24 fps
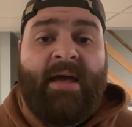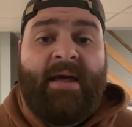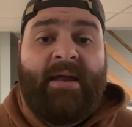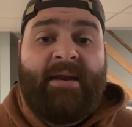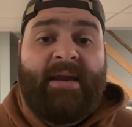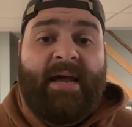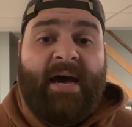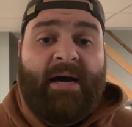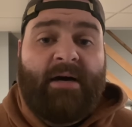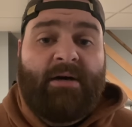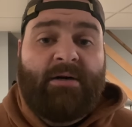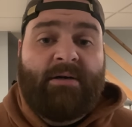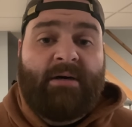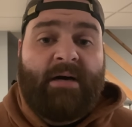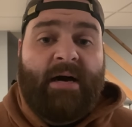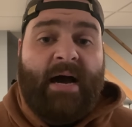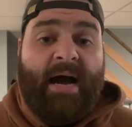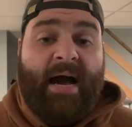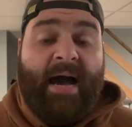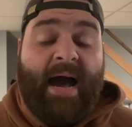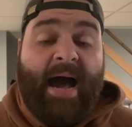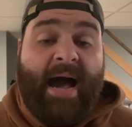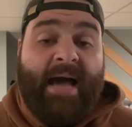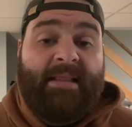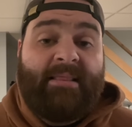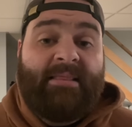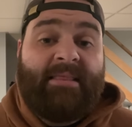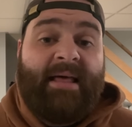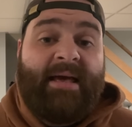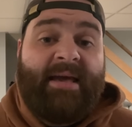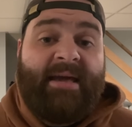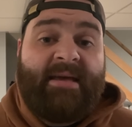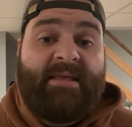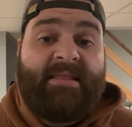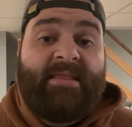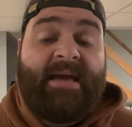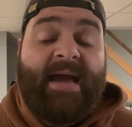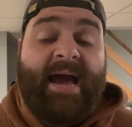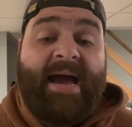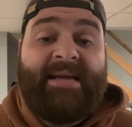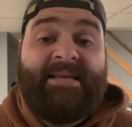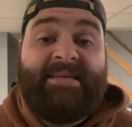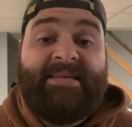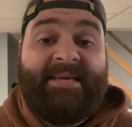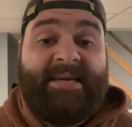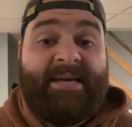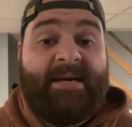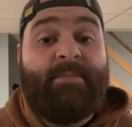Now, I like the
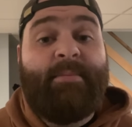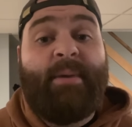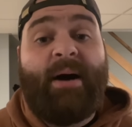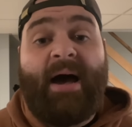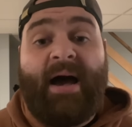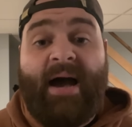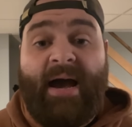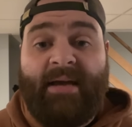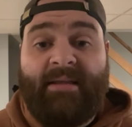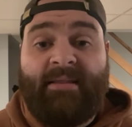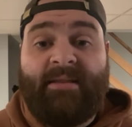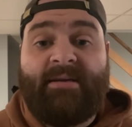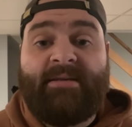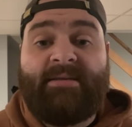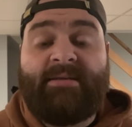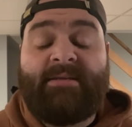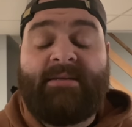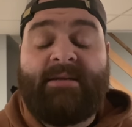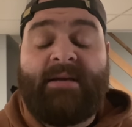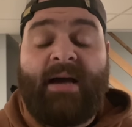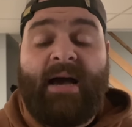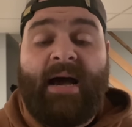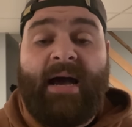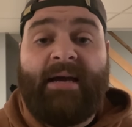idea behind this.